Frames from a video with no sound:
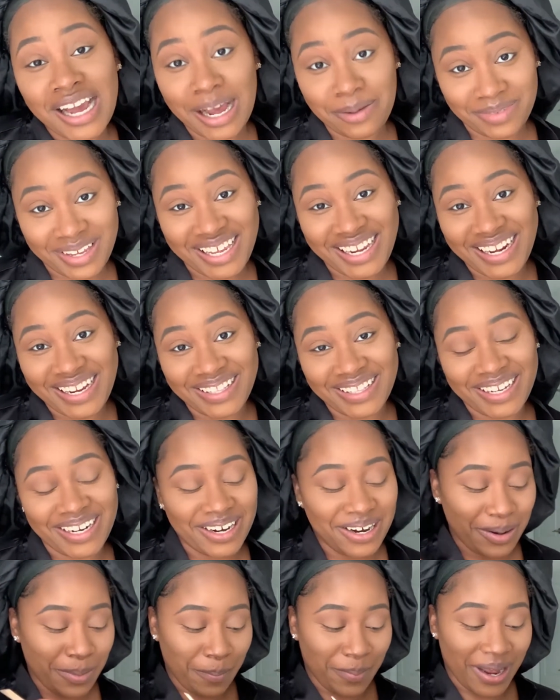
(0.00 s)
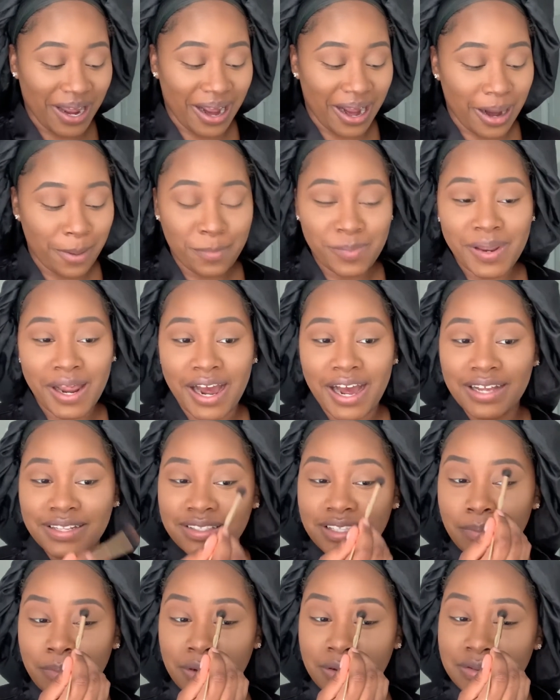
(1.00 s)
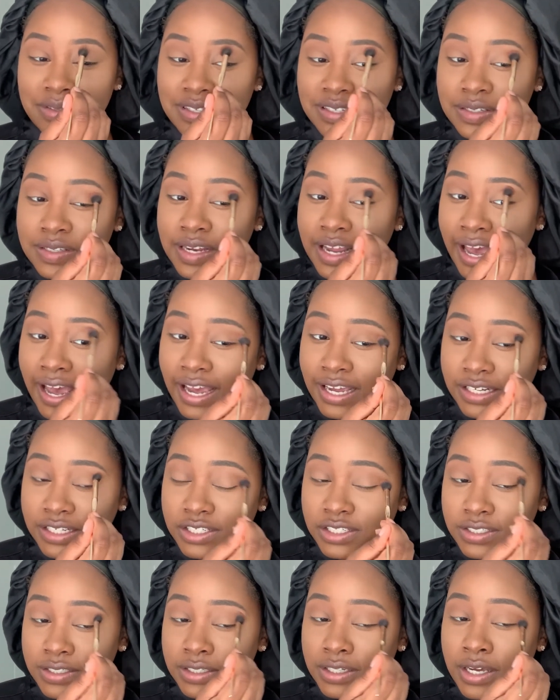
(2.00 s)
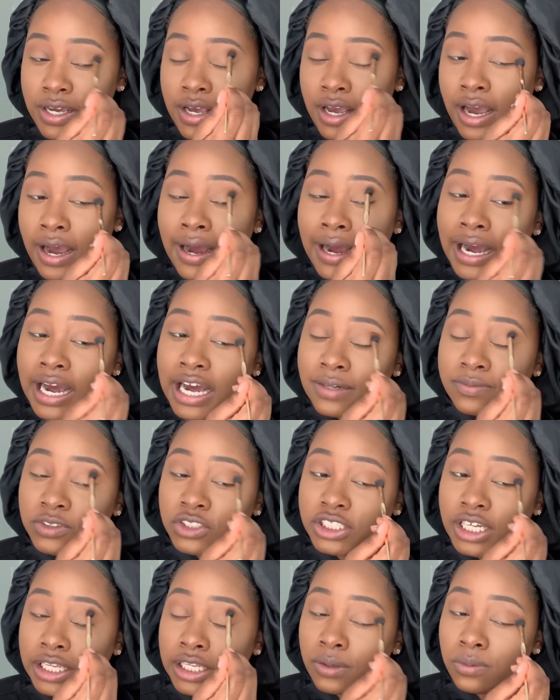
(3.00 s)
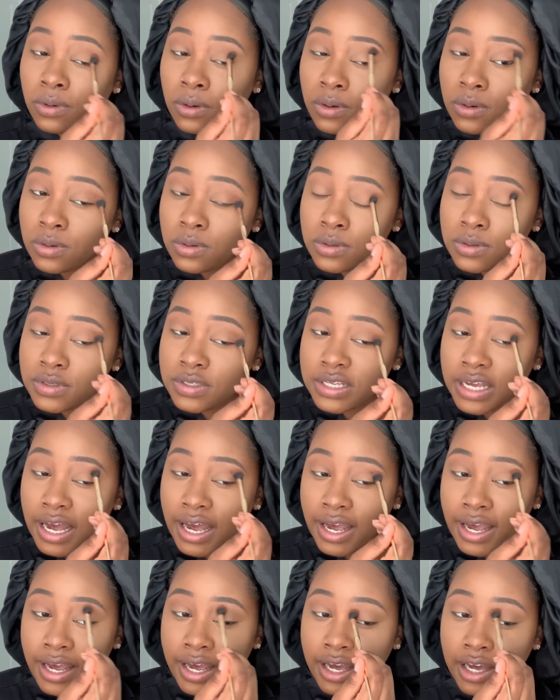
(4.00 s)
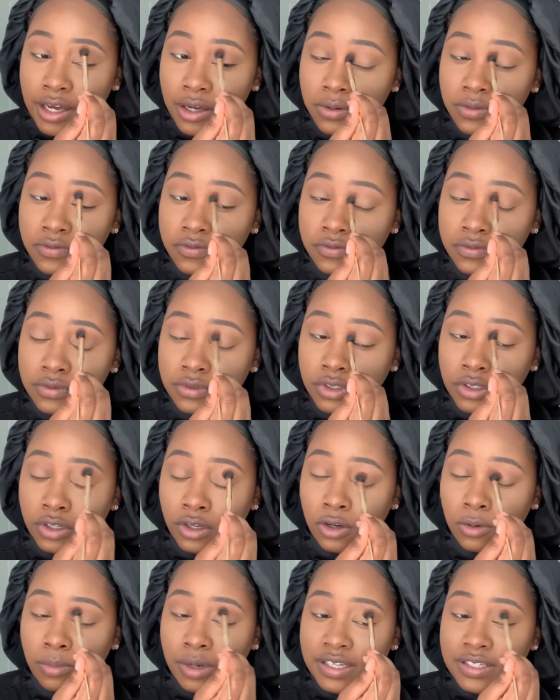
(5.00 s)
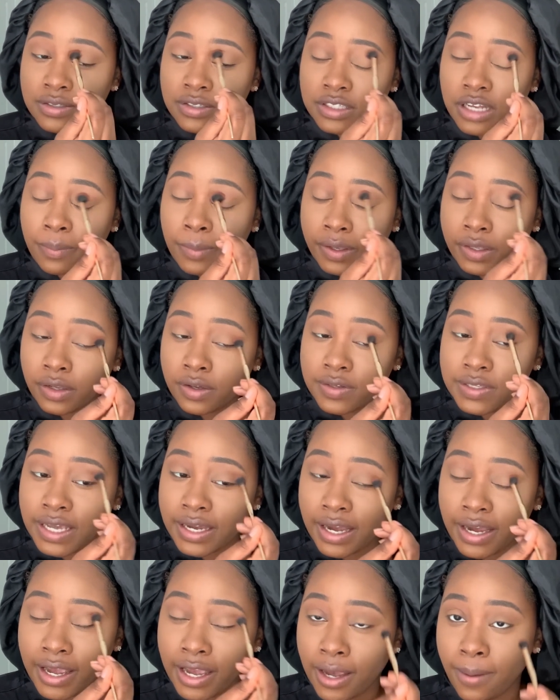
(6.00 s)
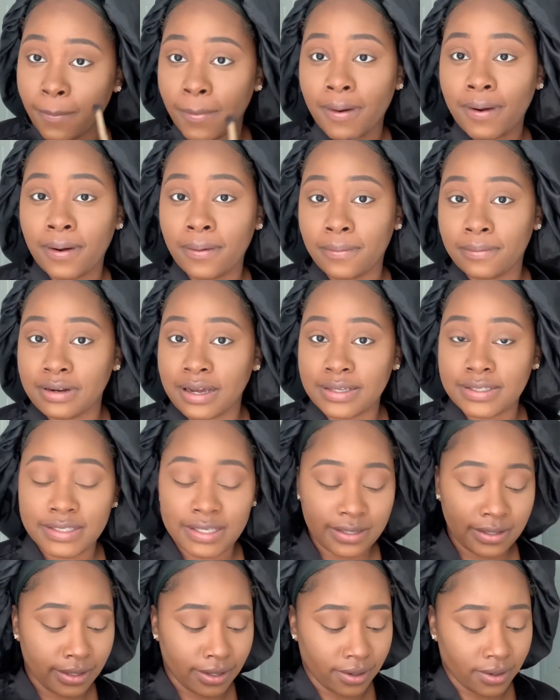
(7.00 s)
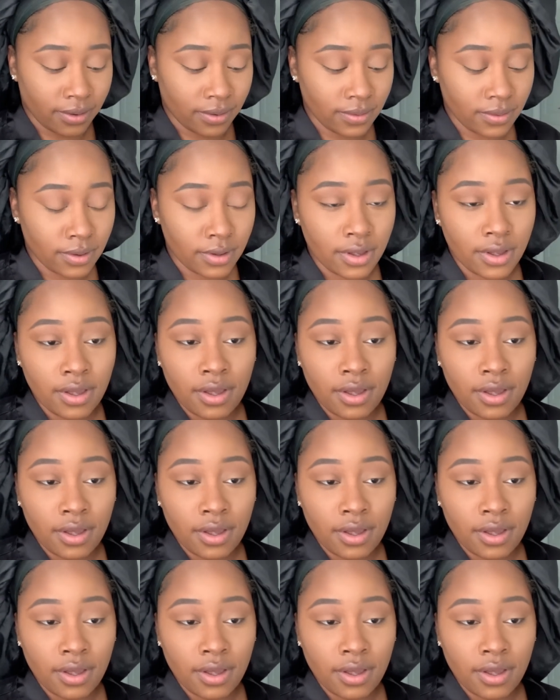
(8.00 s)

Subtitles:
I'm getting there. But I'm not the most snatched. I have jelly rolls. I have, you know, my stomach looks like a hamburger when I sit down.